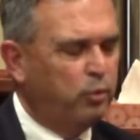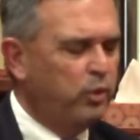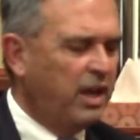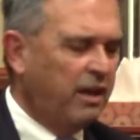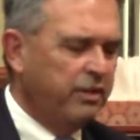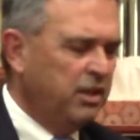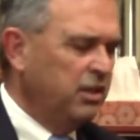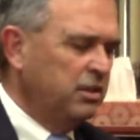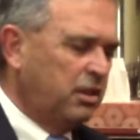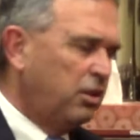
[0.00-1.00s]
We have
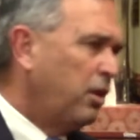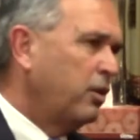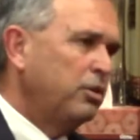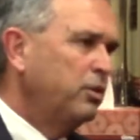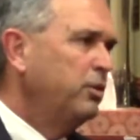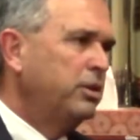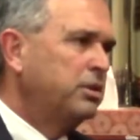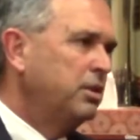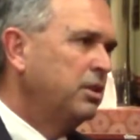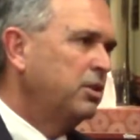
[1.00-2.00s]
Claude
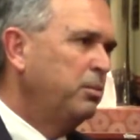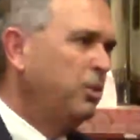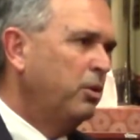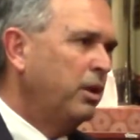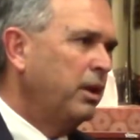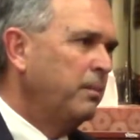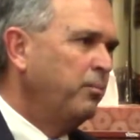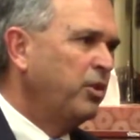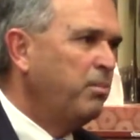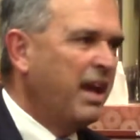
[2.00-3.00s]
Lewis in this community.
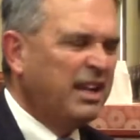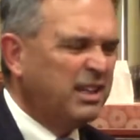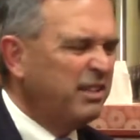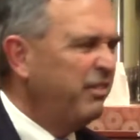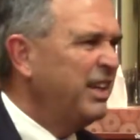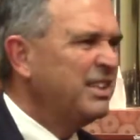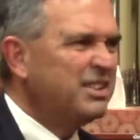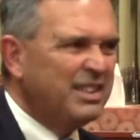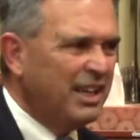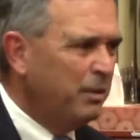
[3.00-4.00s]
The man that invented
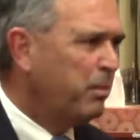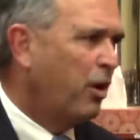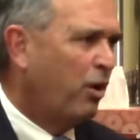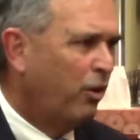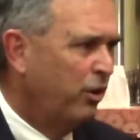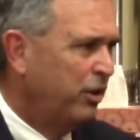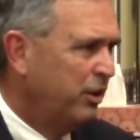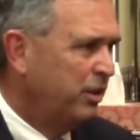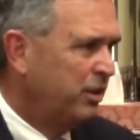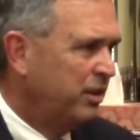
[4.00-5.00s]
T-ball
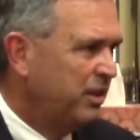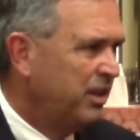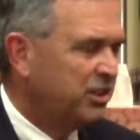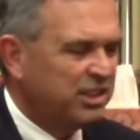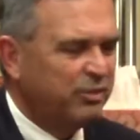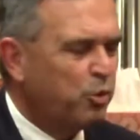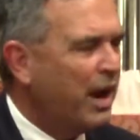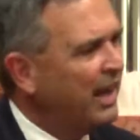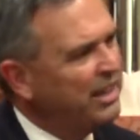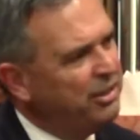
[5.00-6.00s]
is
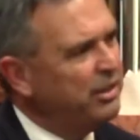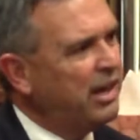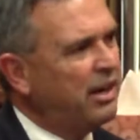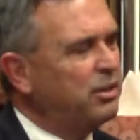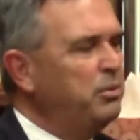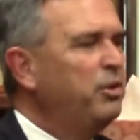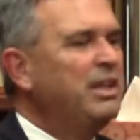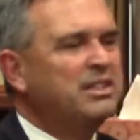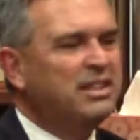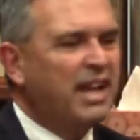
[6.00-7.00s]
right here in our community.
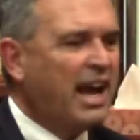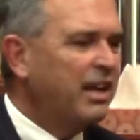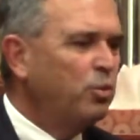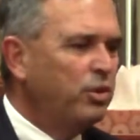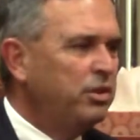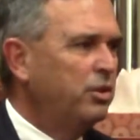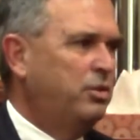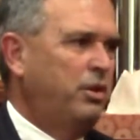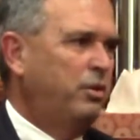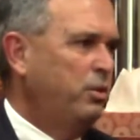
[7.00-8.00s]
He's 91
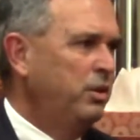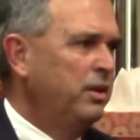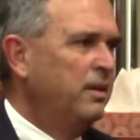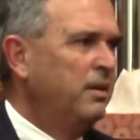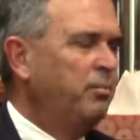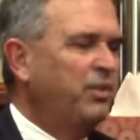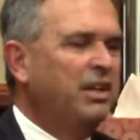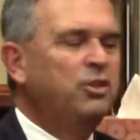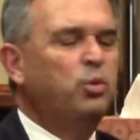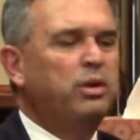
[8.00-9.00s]
years old,
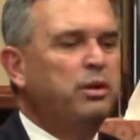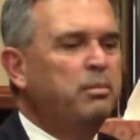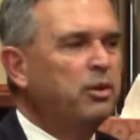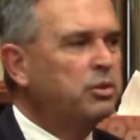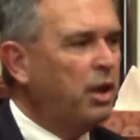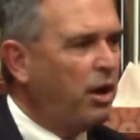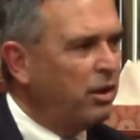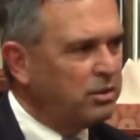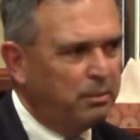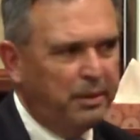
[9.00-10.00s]
and he's one of the most
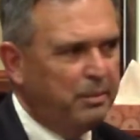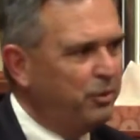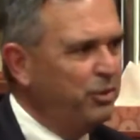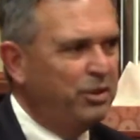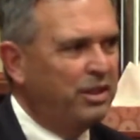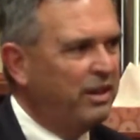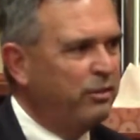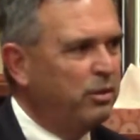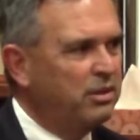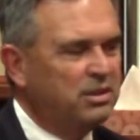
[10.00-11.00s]
awesome people you could
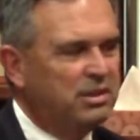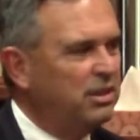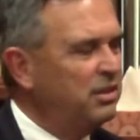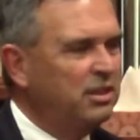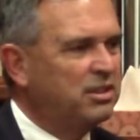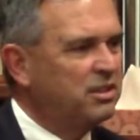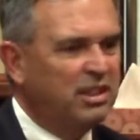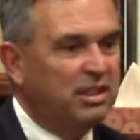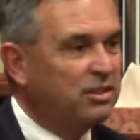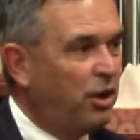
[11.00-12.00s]
ever just
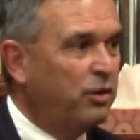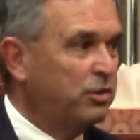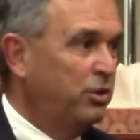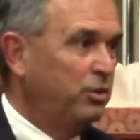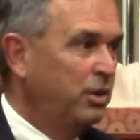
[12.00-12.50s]
sit and talk to.